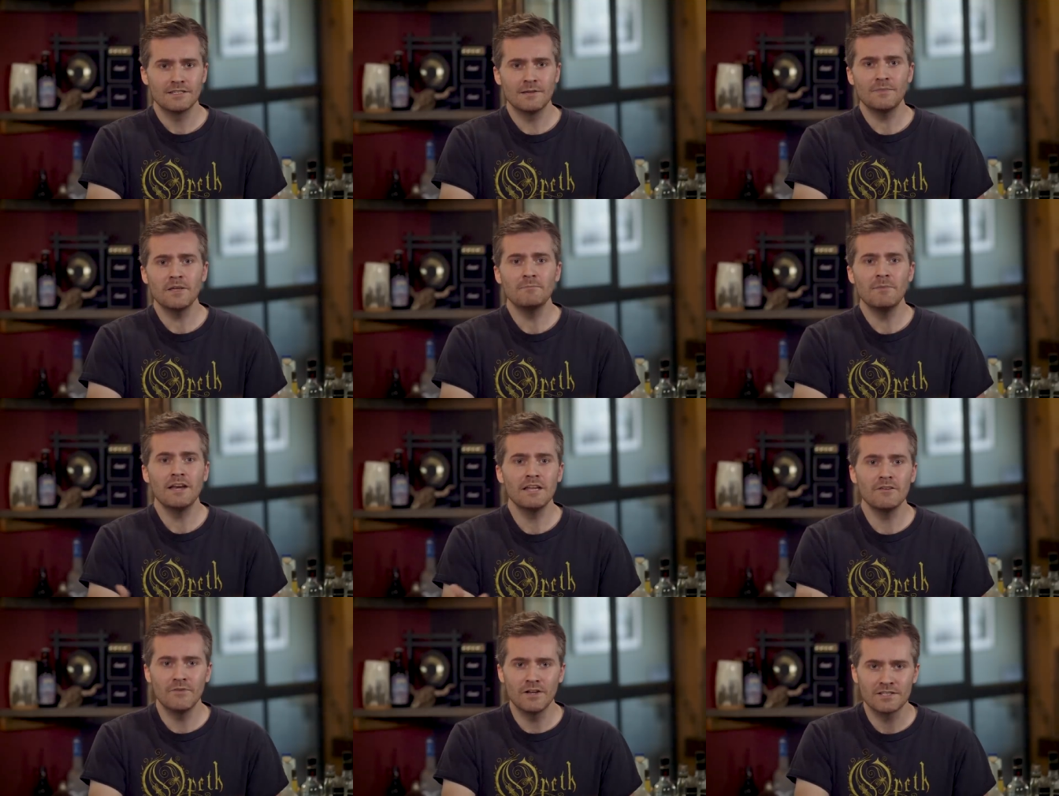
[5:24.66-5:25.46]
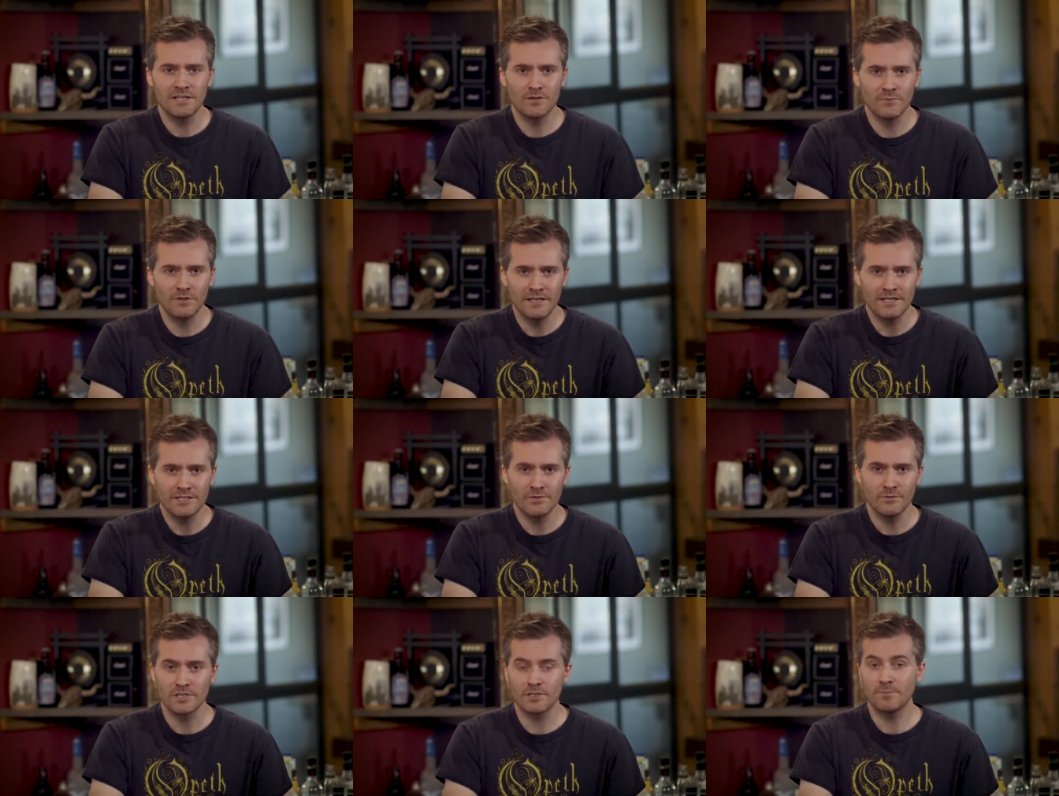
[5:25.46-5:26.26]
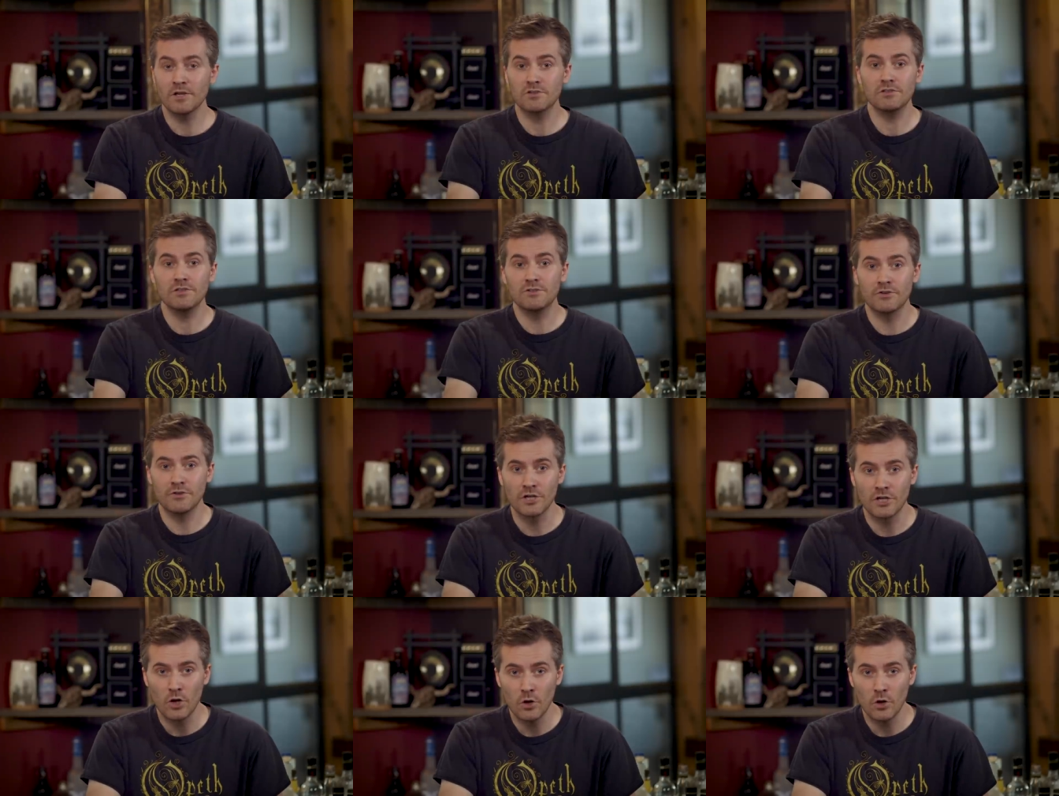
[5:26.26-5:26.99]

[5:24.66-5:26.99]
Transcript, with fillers: something many of us can relate to, especially during